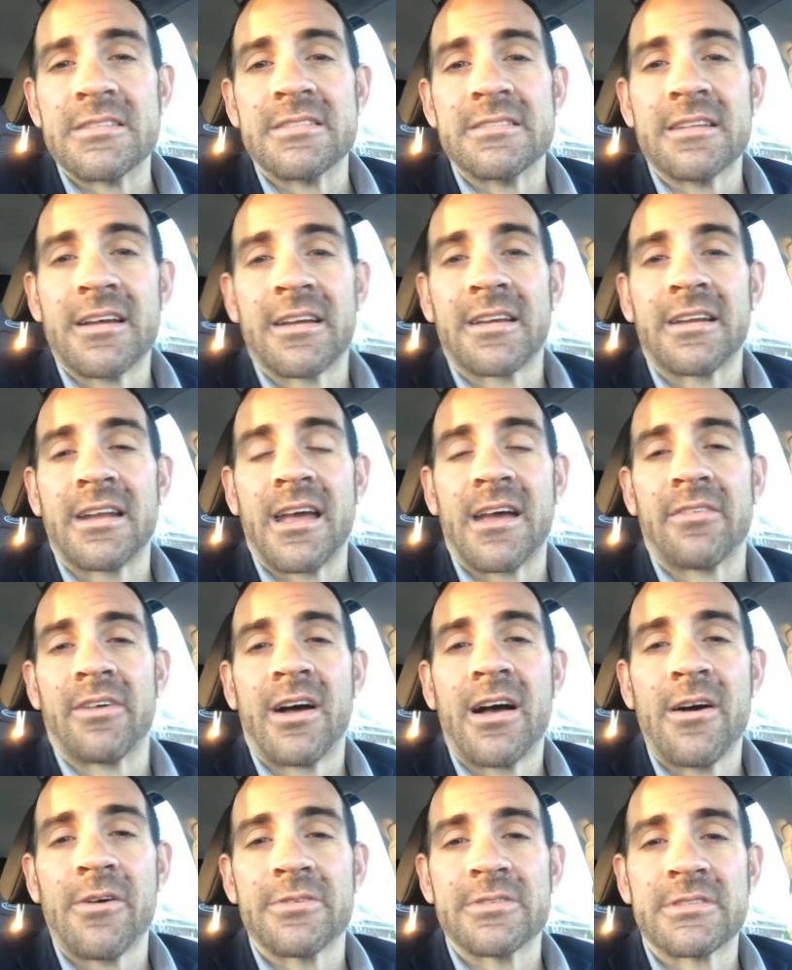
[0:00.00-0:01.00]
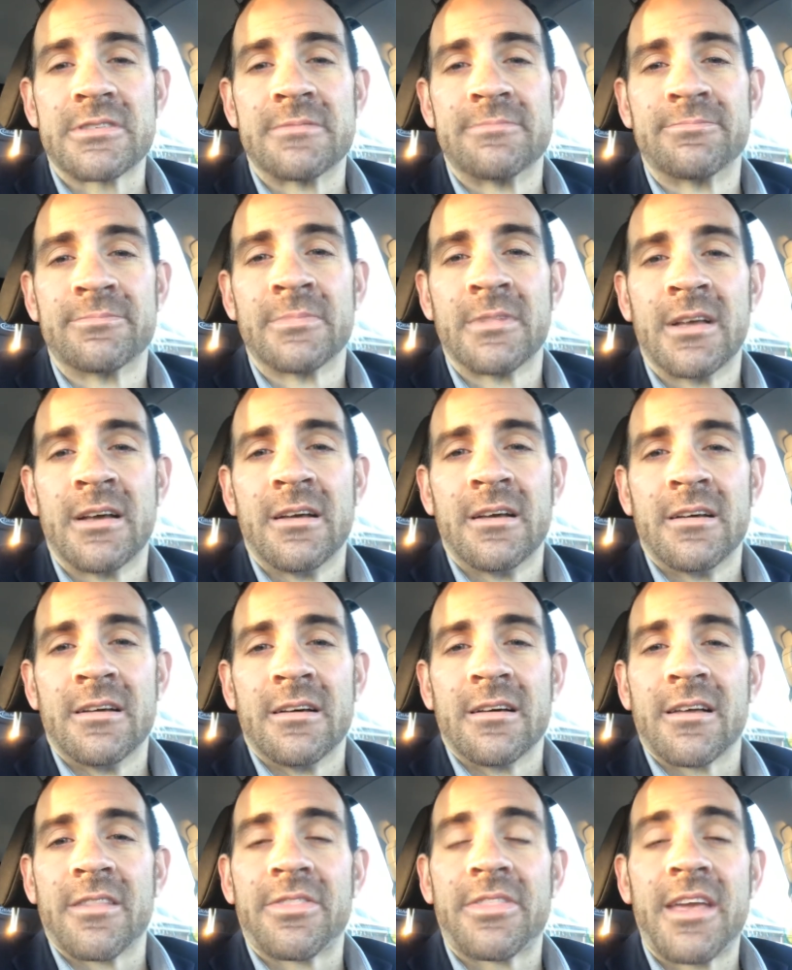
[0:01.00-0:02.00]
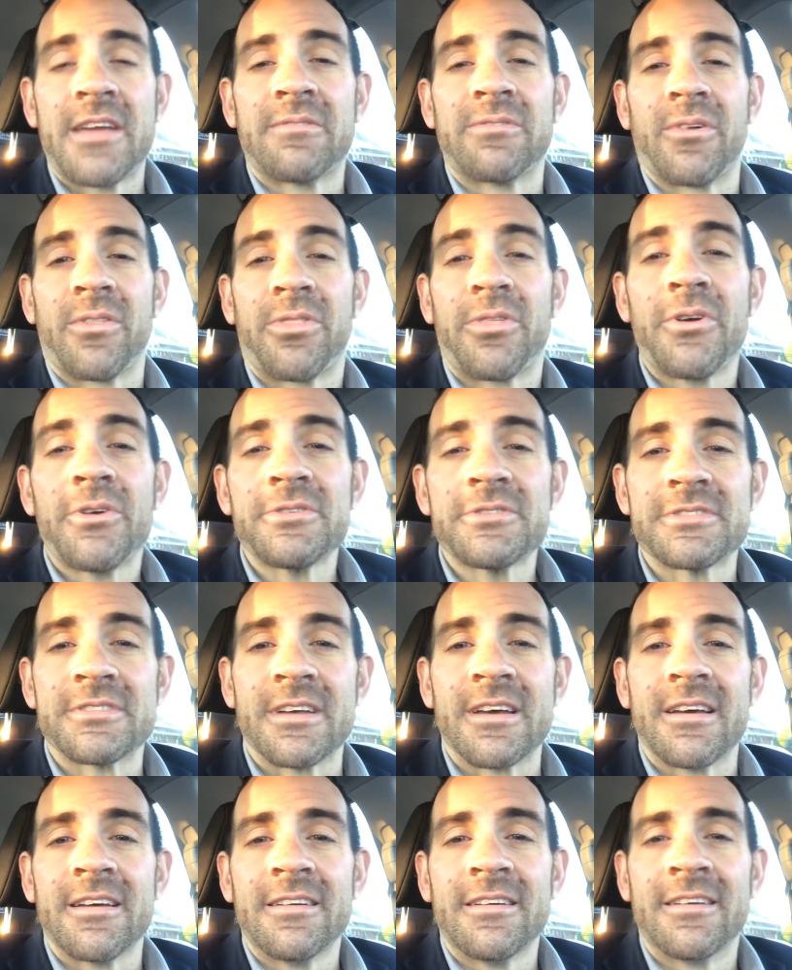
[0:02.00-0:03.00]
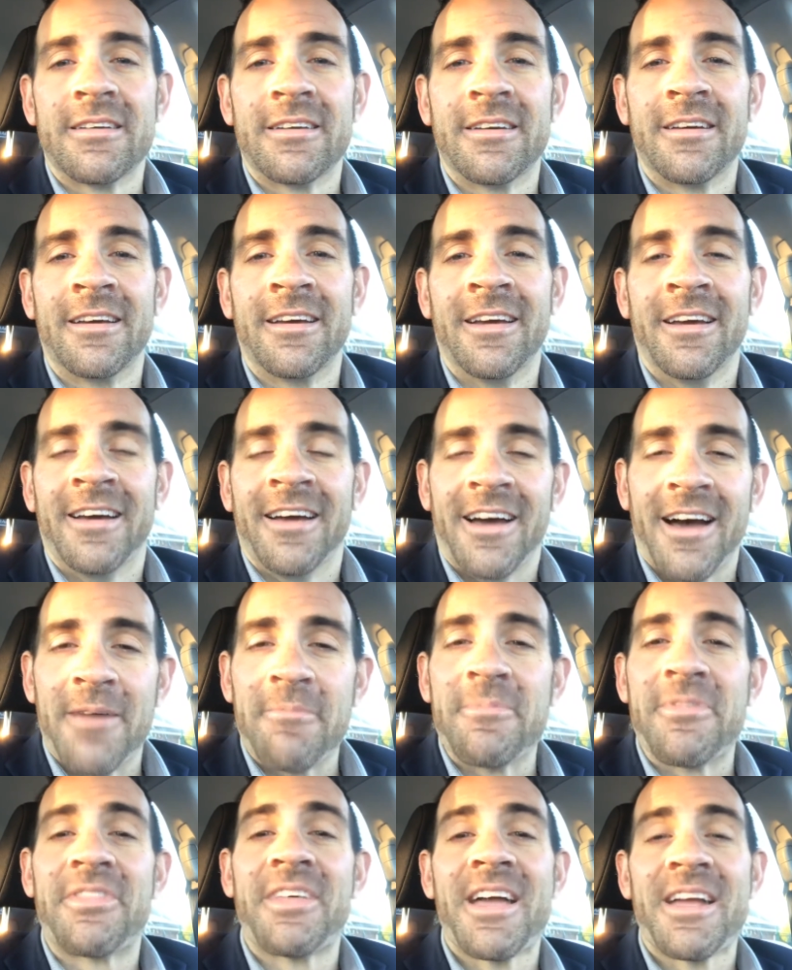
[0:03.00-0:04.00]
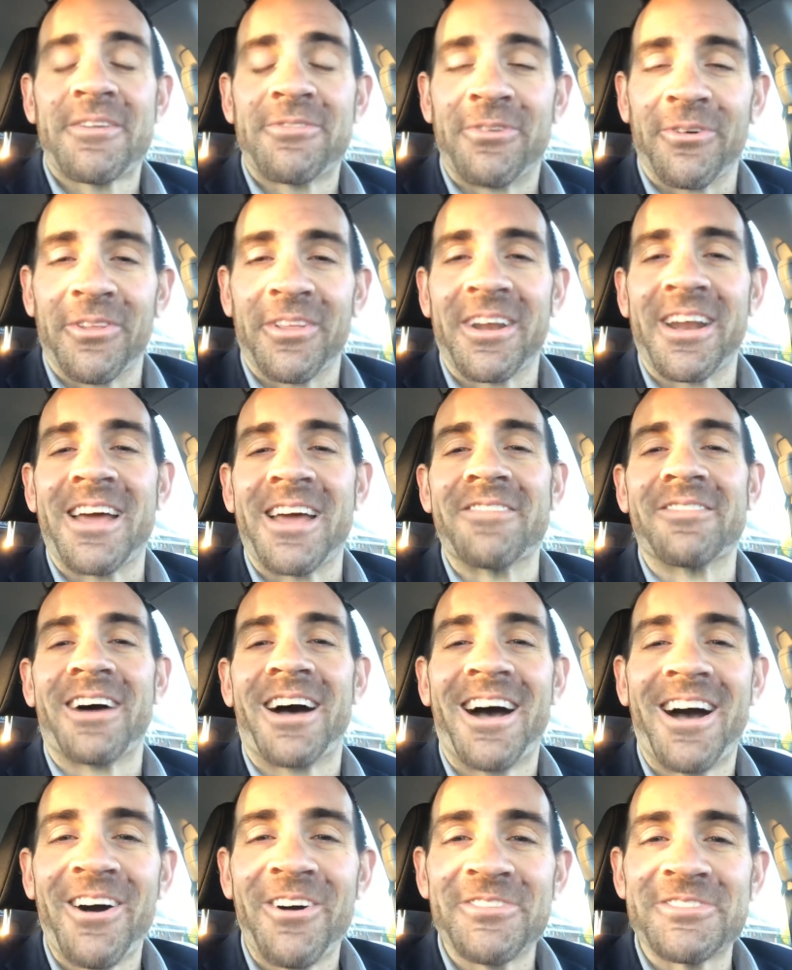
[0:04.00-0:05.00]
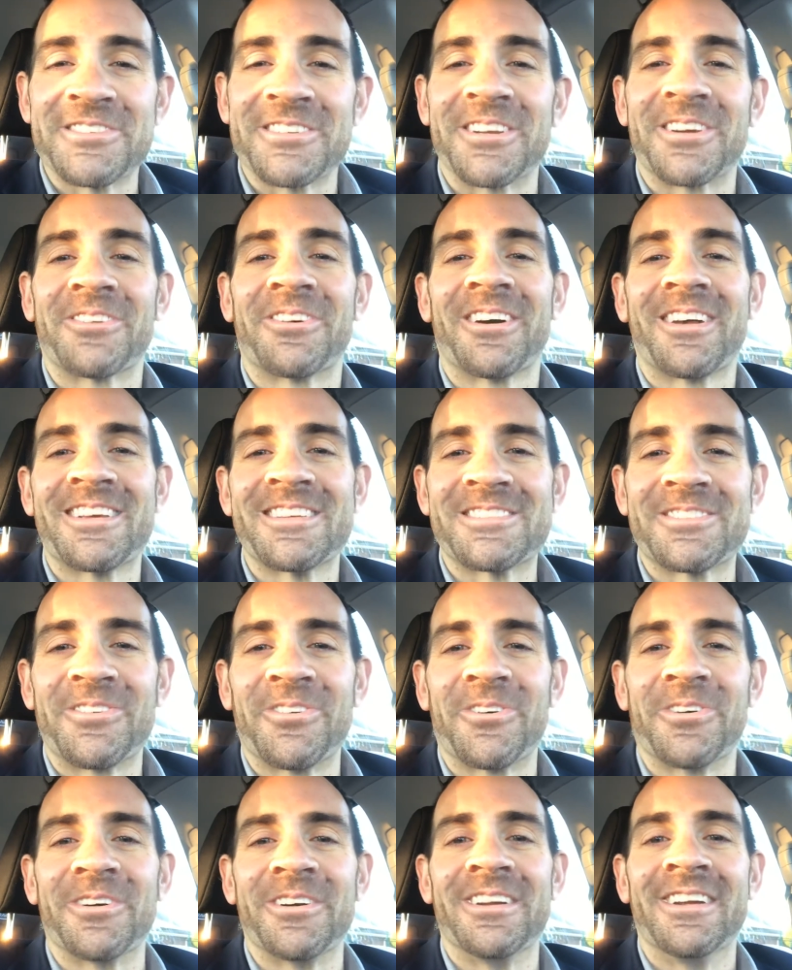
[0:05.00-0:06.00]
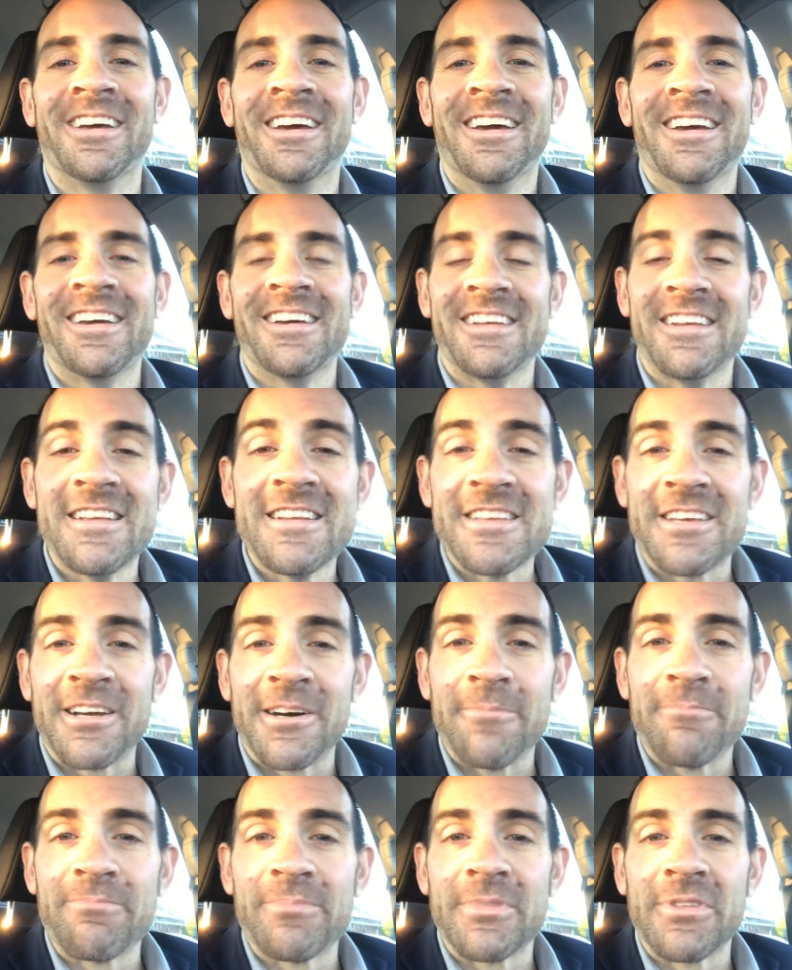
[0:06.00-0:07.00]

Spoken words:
he's not gonna have a house. Thankful Thursday, I'm thankful that I have a house and a credit score and an income.